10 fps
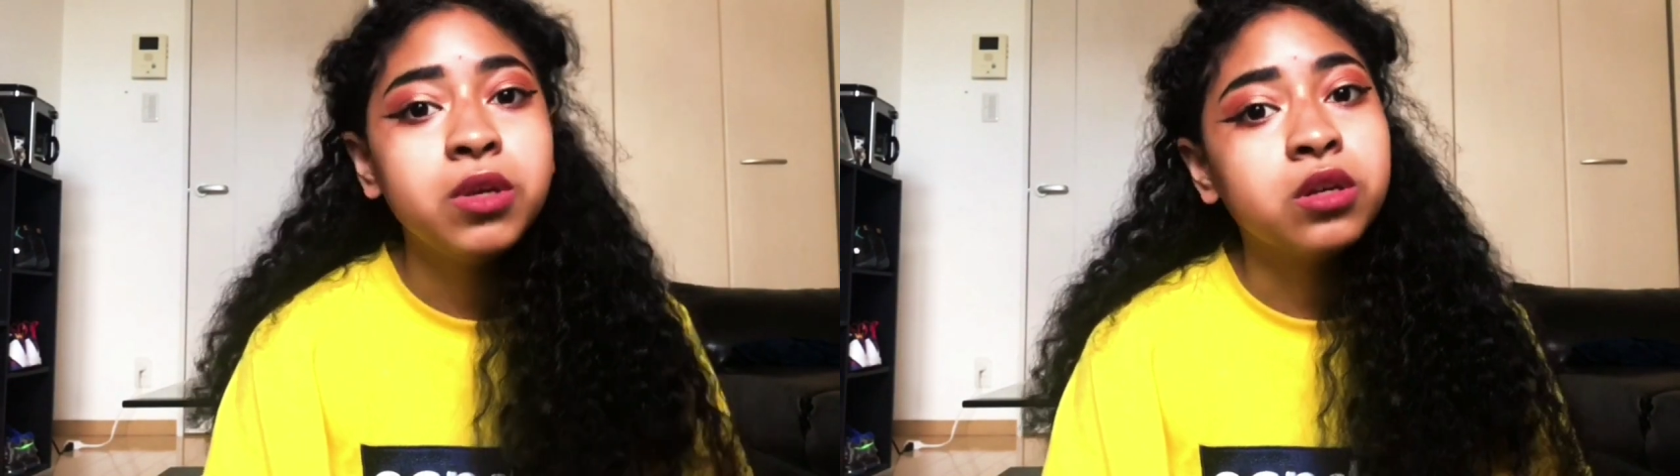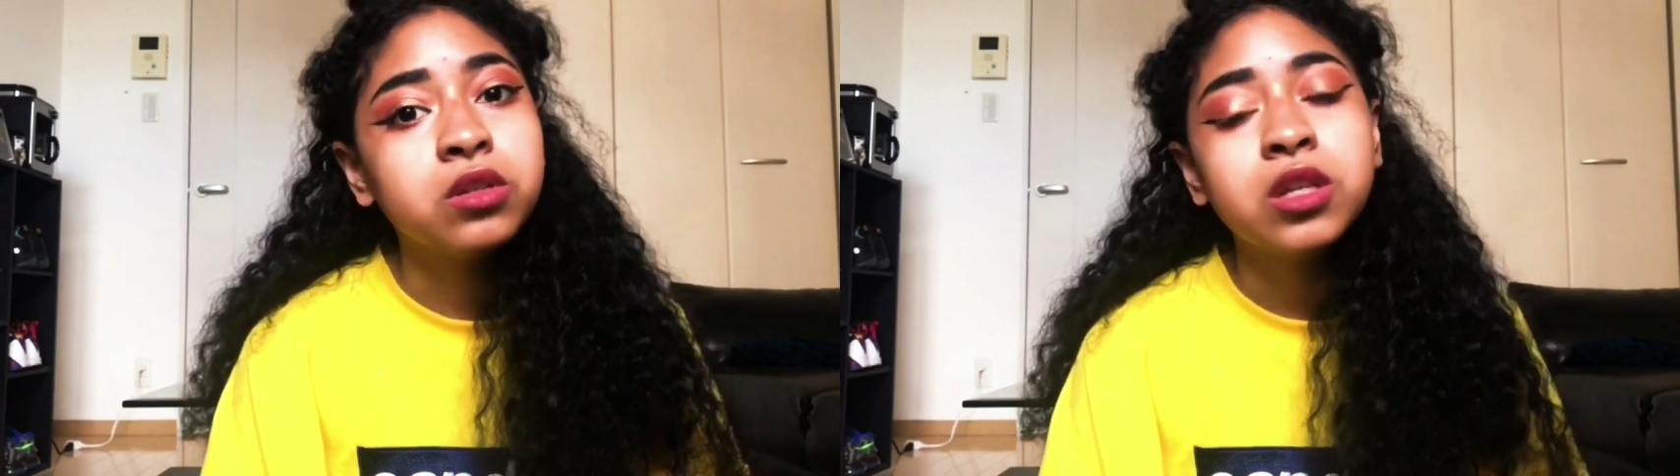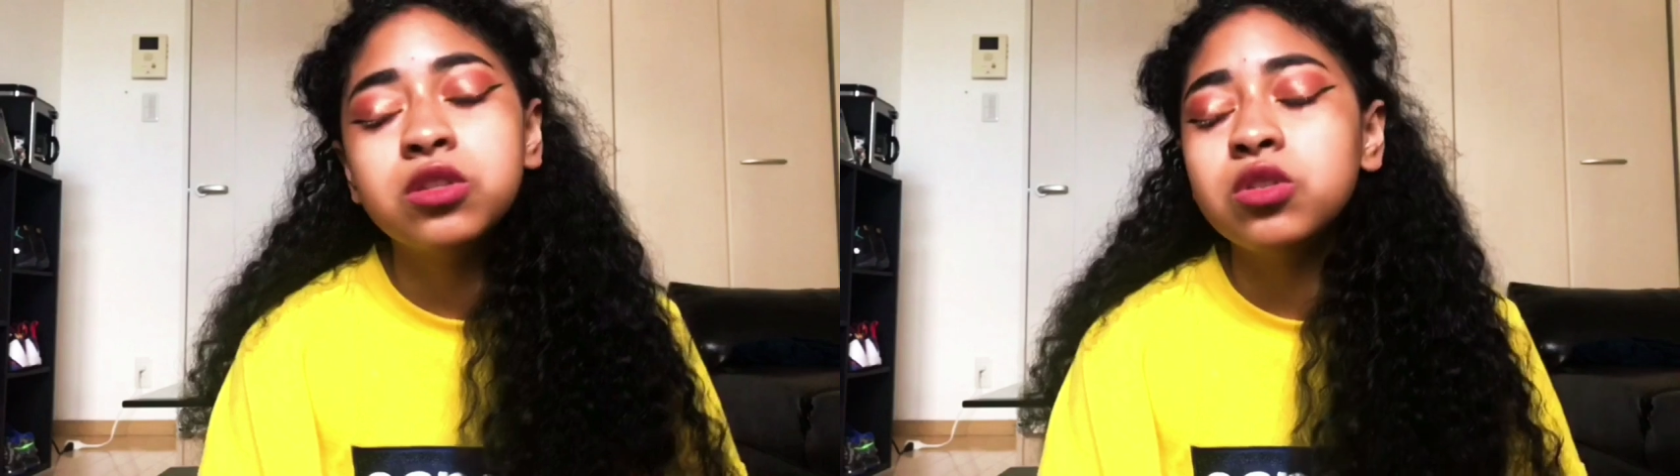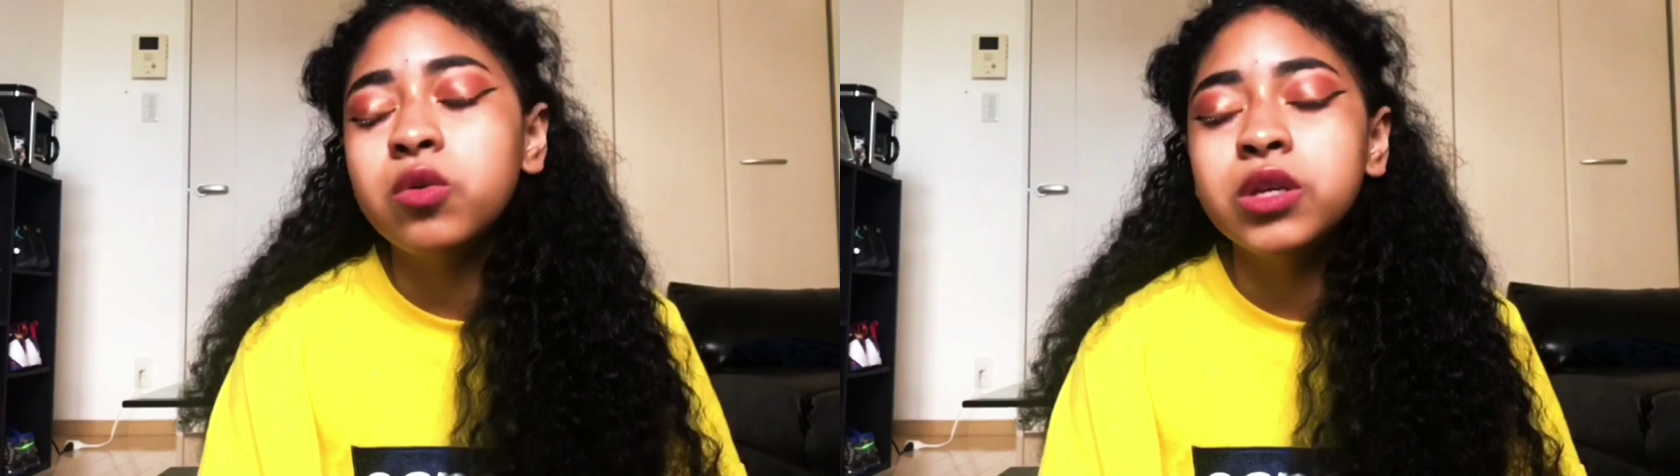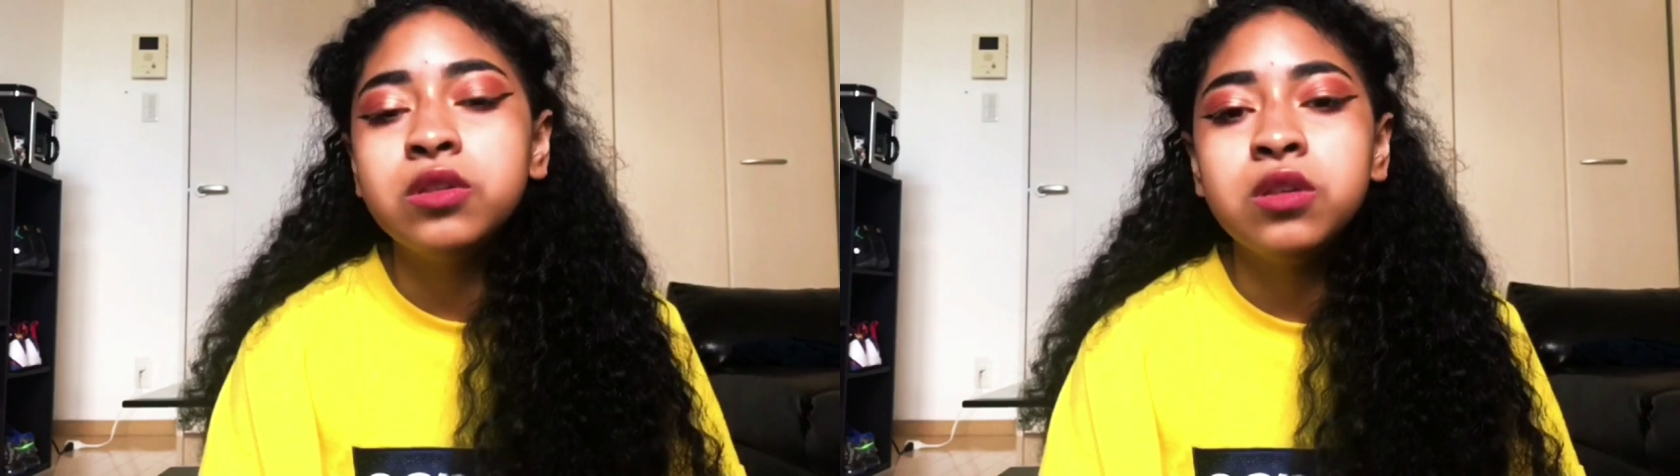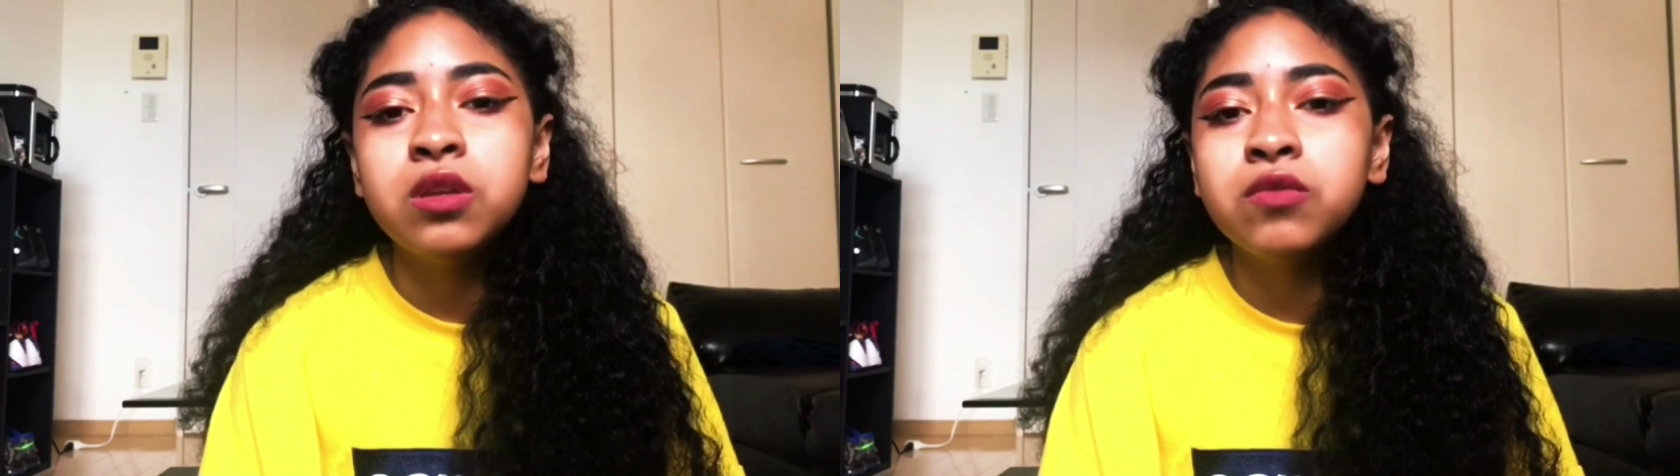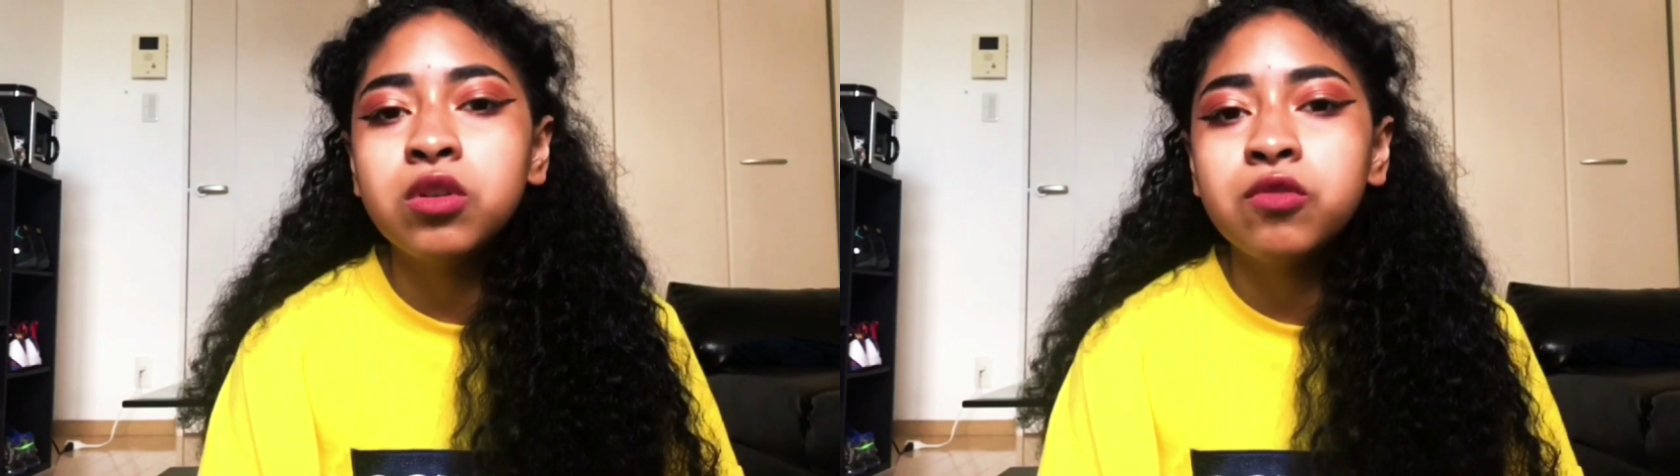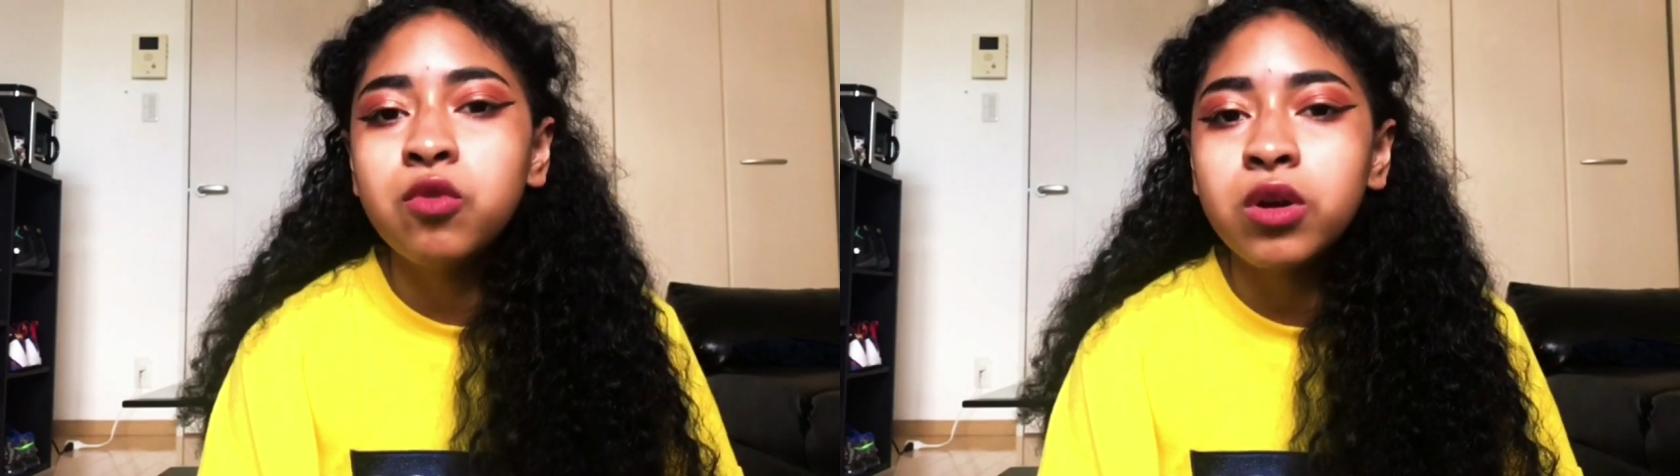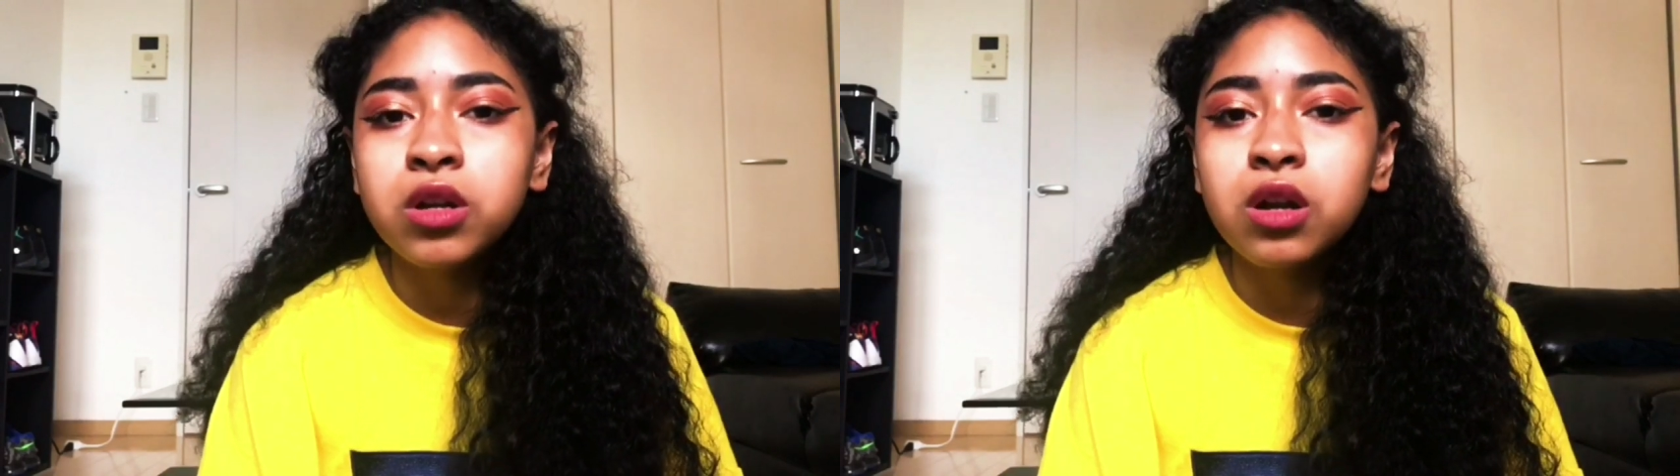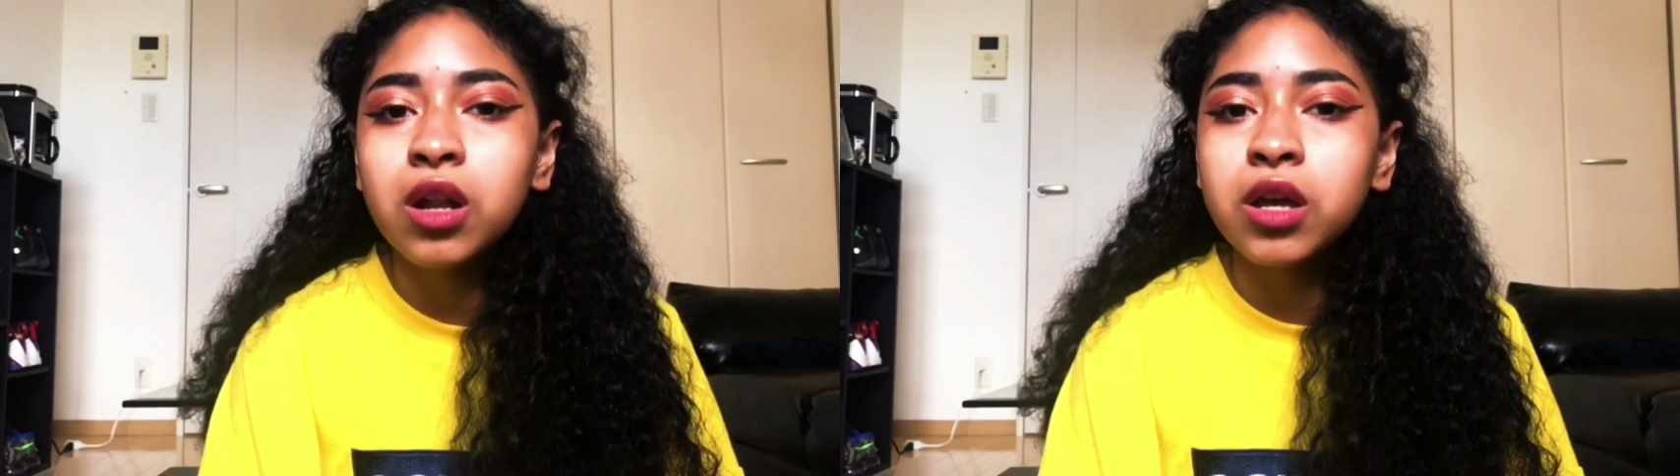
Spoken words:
because it's so easy if you're a foreigner.